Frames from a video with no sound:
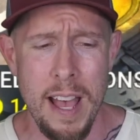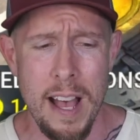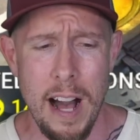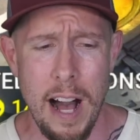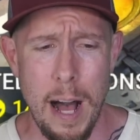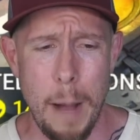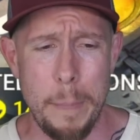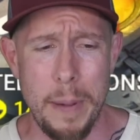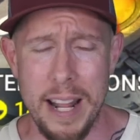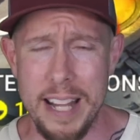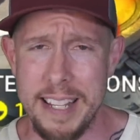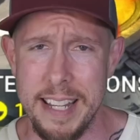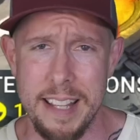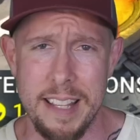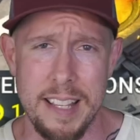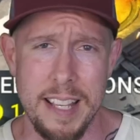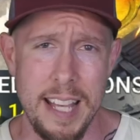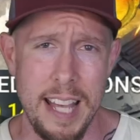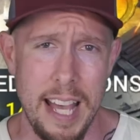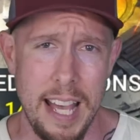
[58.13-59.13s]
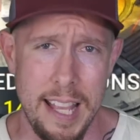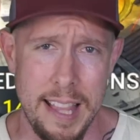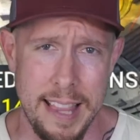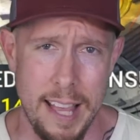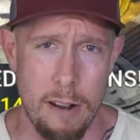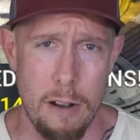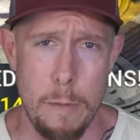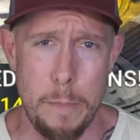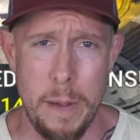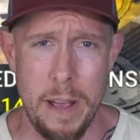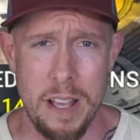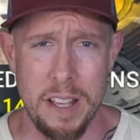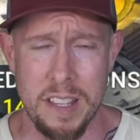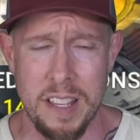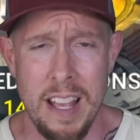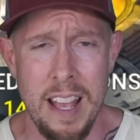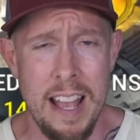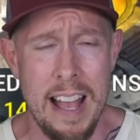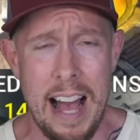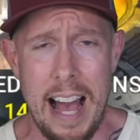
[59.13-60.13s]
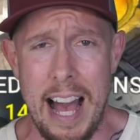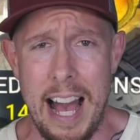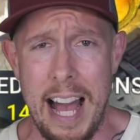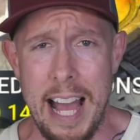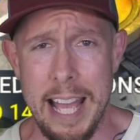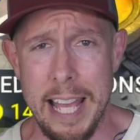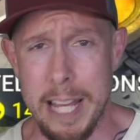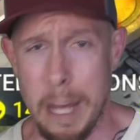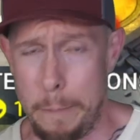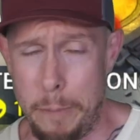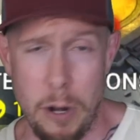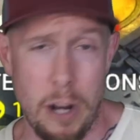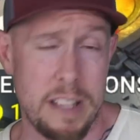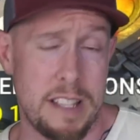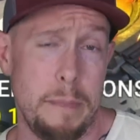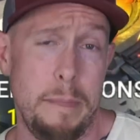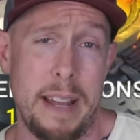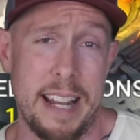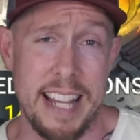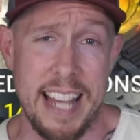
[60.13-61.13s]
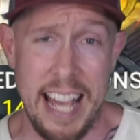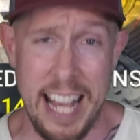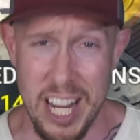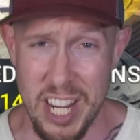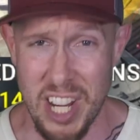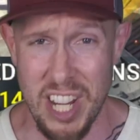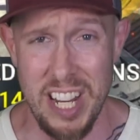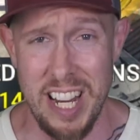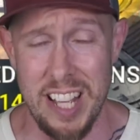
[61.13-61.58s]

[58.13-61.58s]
Uh, but I did see a therapist. I got put on some medication